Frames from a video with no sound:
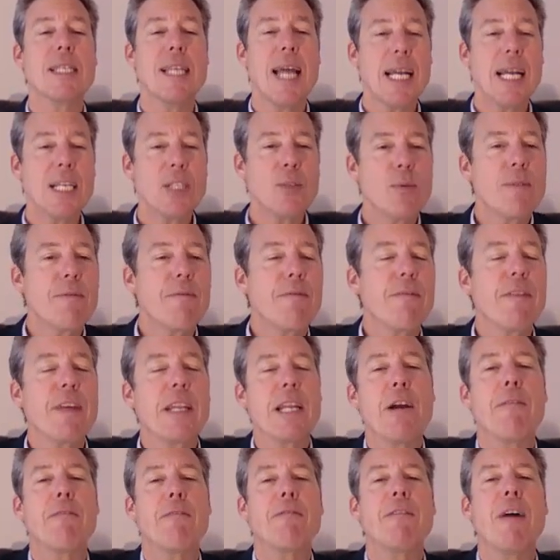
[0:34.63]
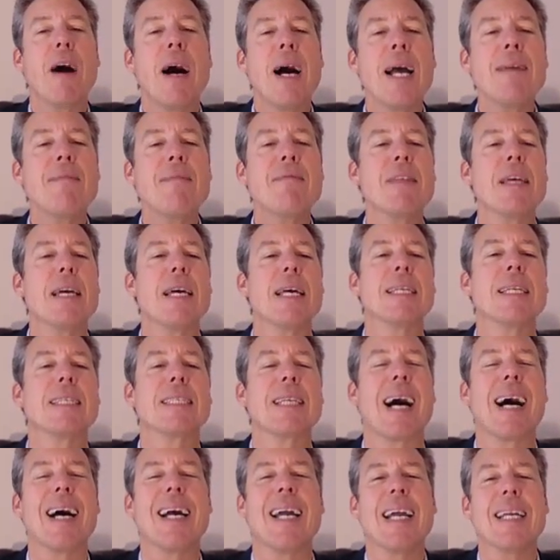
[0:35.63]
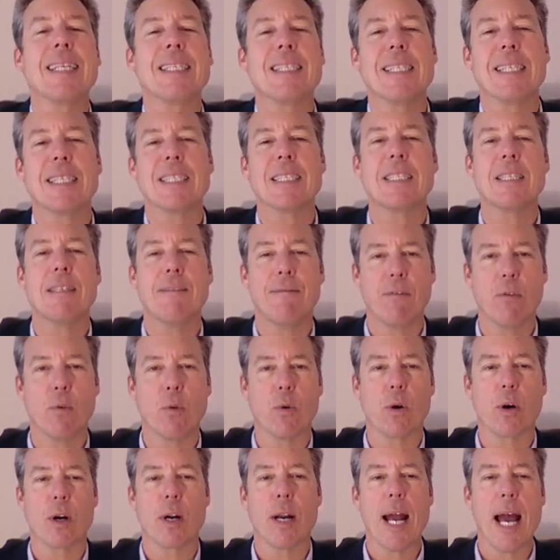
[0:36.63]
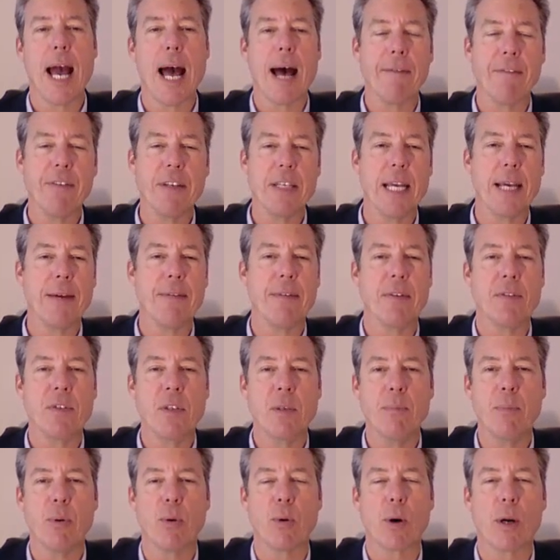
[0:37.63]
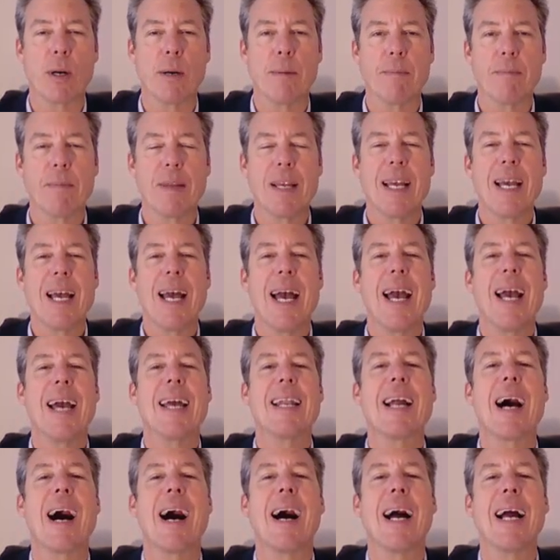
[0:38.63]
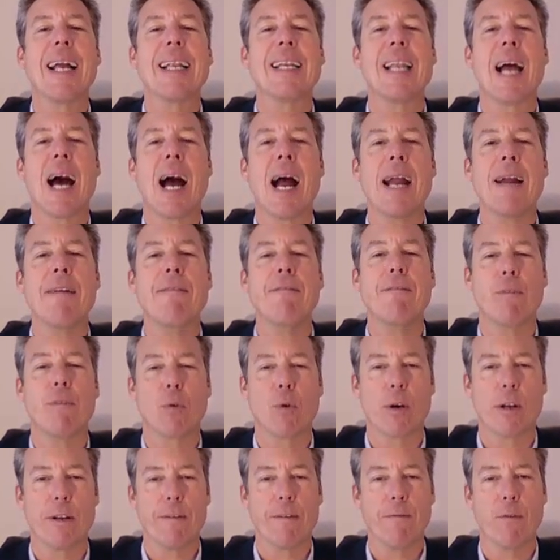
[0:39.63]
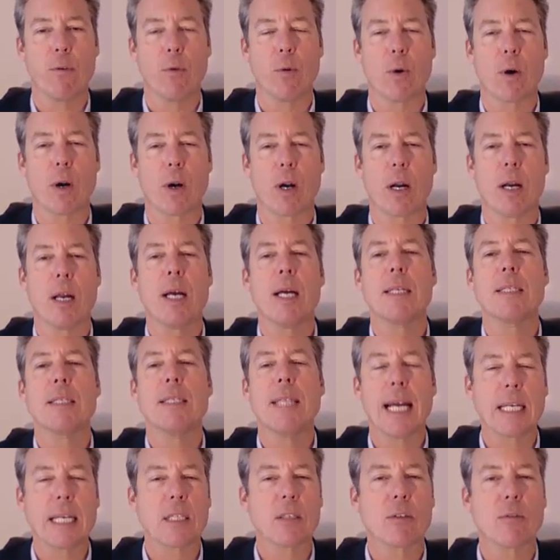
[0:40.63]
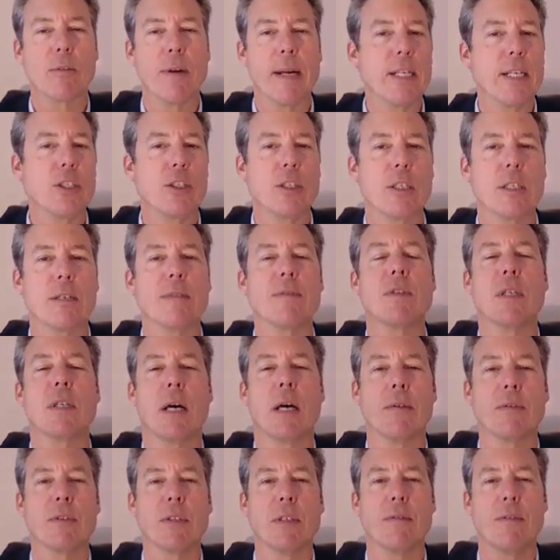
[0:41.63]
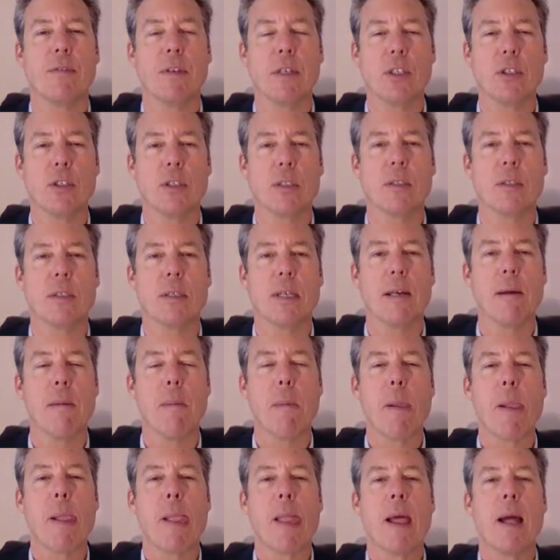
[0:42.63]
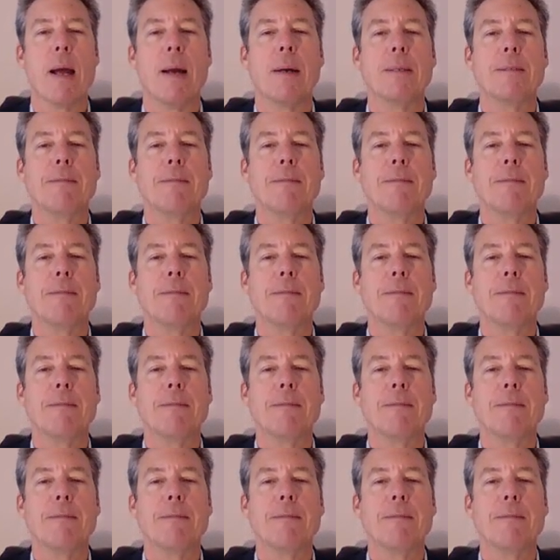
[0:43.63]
So this next one, video five then, is I eight sixty-four, Affidavit of Support, and I nine forty-four, Declaration of Self-Sufficiency.